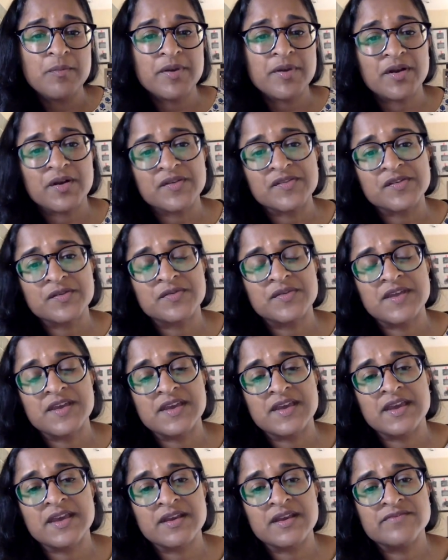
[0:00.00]
but also
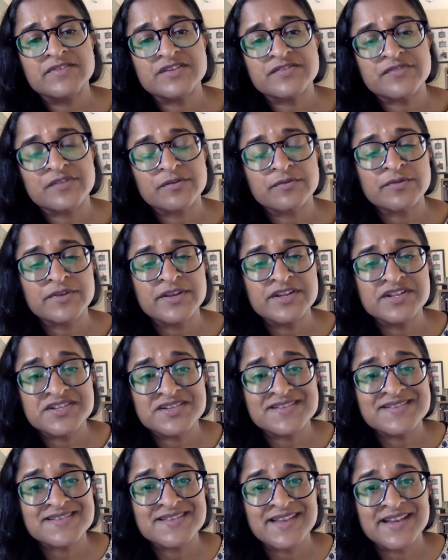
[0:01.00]
thinking of different
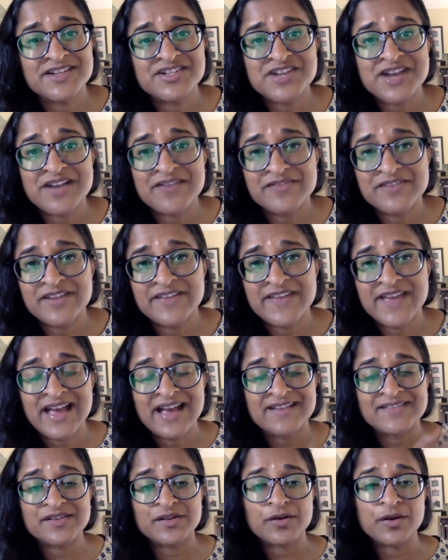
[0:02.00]
regions like Jaffna that
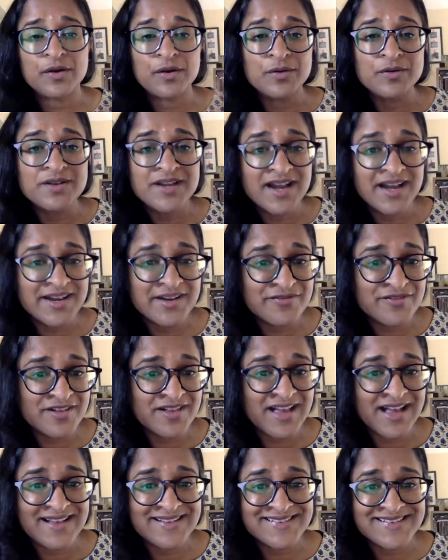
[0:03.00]
has their own kind of
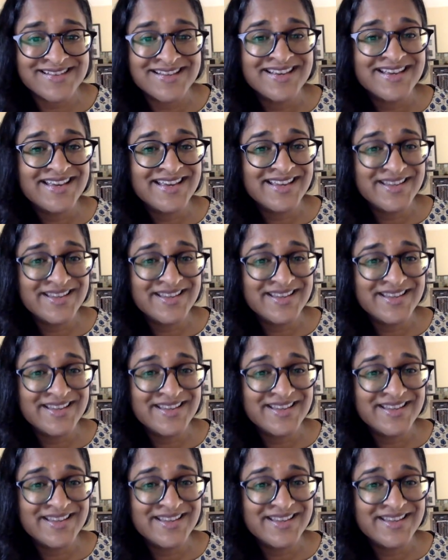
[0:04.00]
class